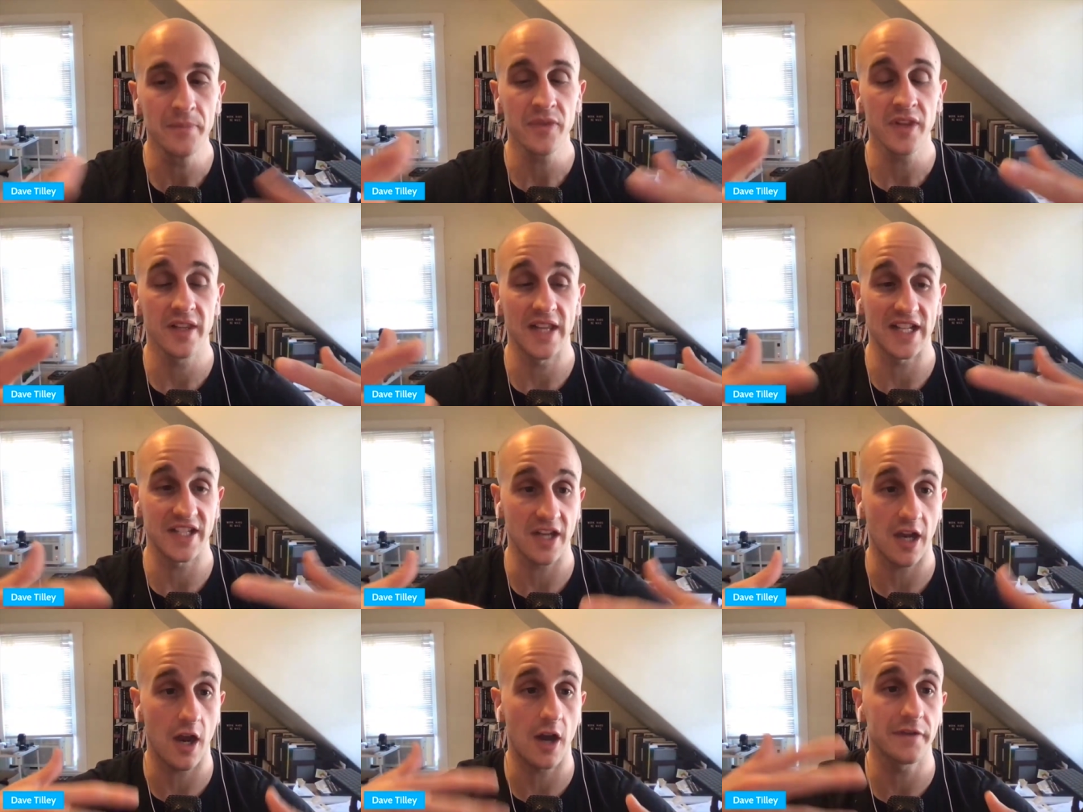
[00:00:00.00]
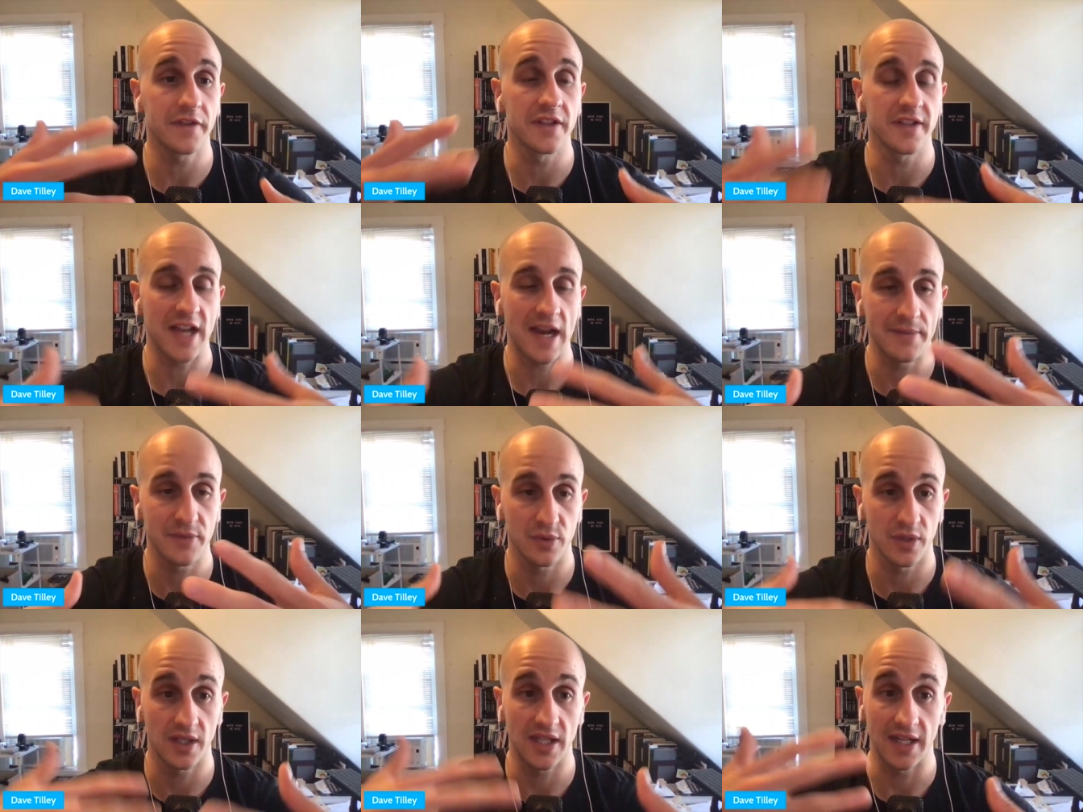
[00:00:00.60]
That's oftentimes
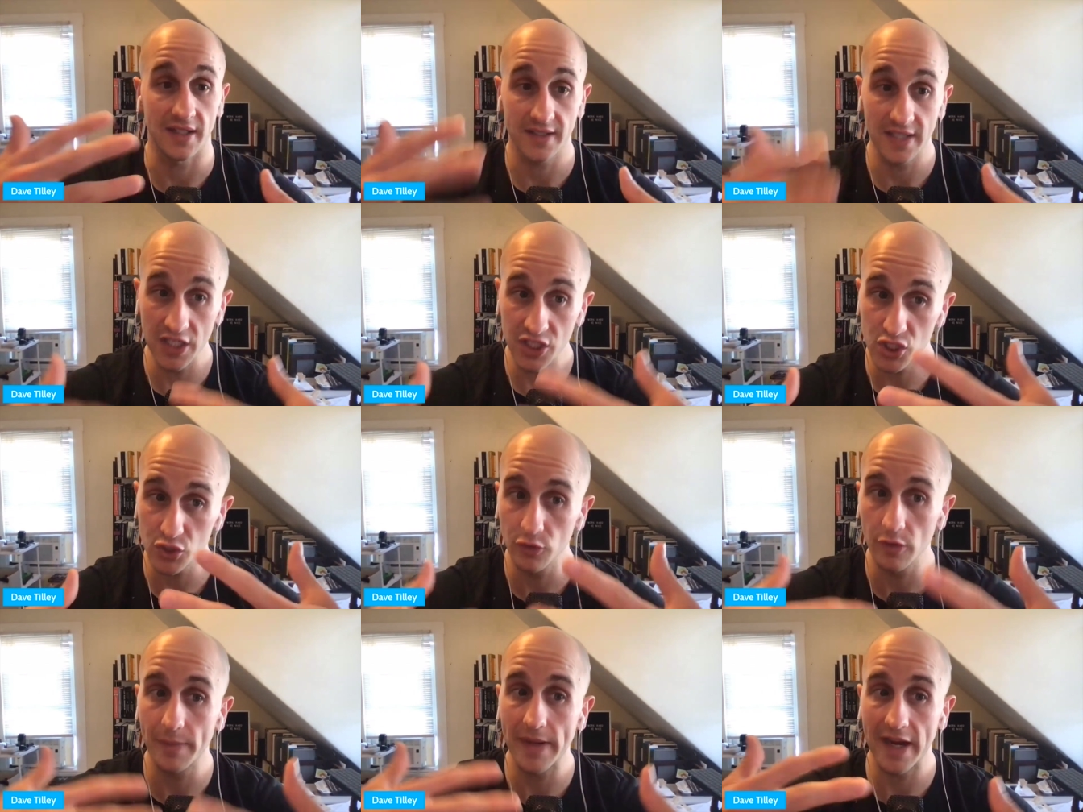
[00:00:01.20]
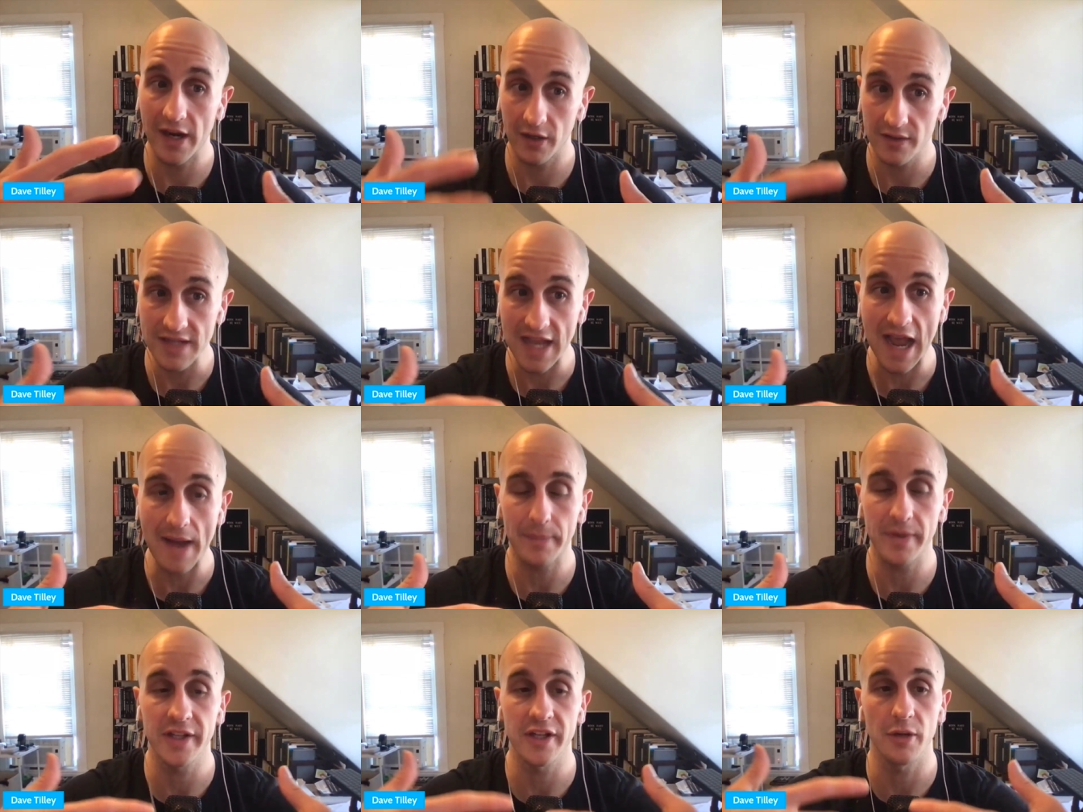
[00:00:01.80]
when a lot of tissue repair is
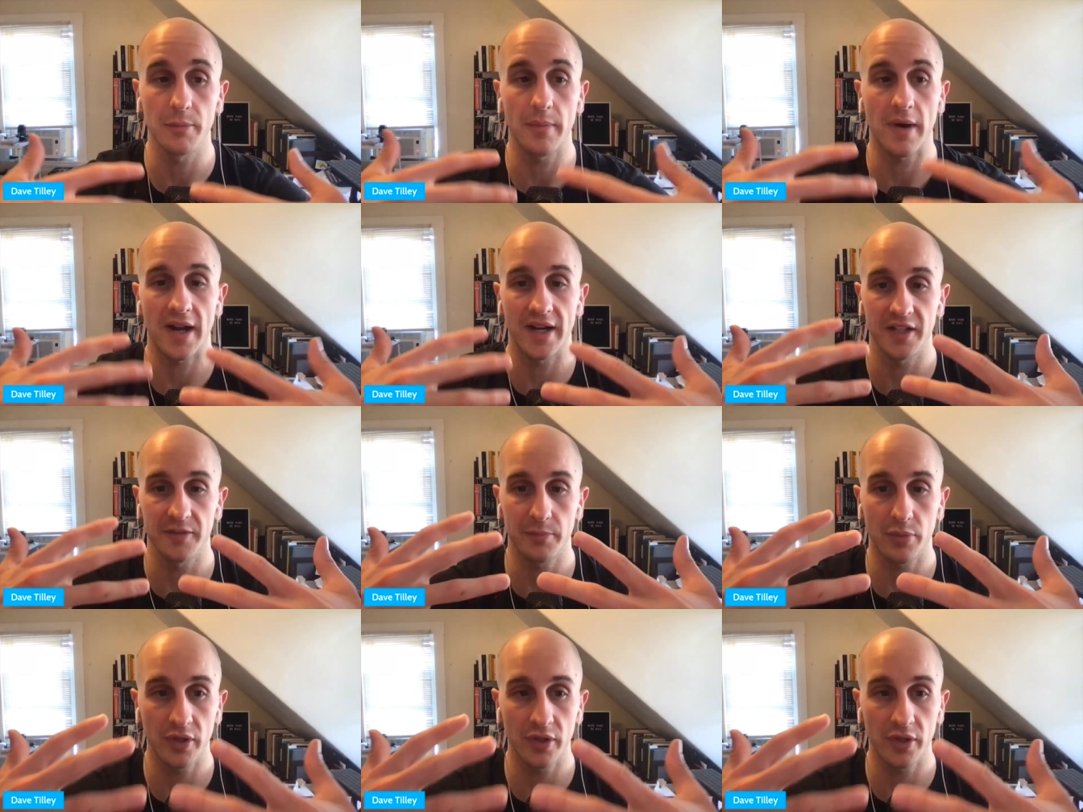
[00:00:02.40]
happening. Your body's